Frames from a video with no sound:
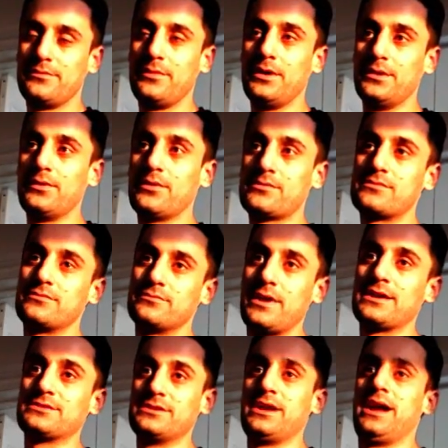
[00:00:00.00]
well, not
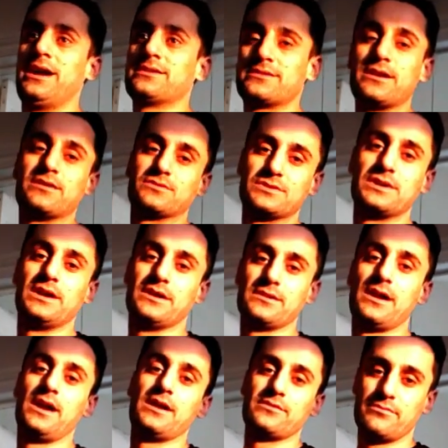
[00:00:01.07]
actually had it
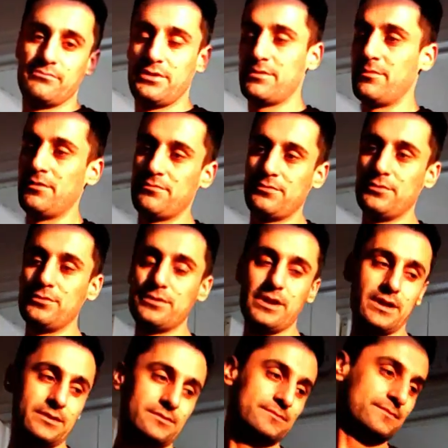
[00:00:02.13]
outside, I had to bring my food
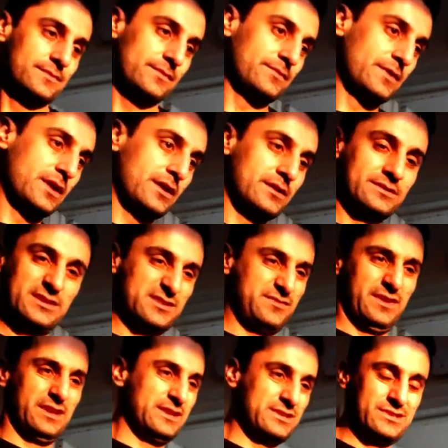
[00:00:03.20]
in, just
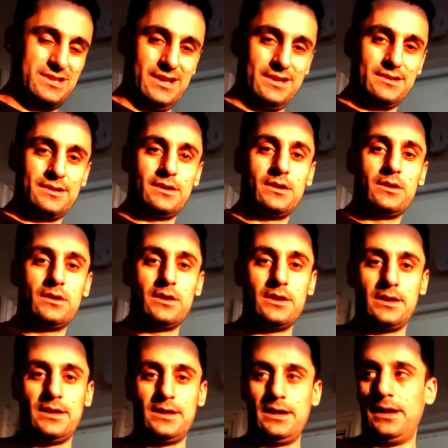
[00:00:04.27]
finished it.
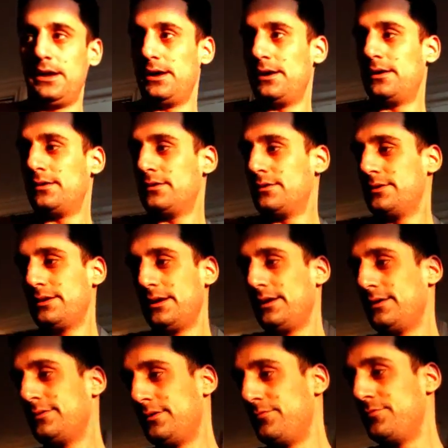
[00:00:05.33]
Uh,
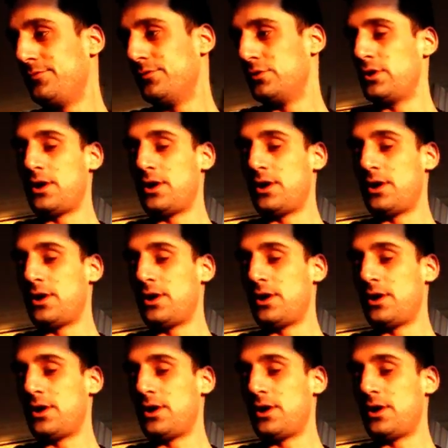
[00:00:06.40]
yeah, I'm full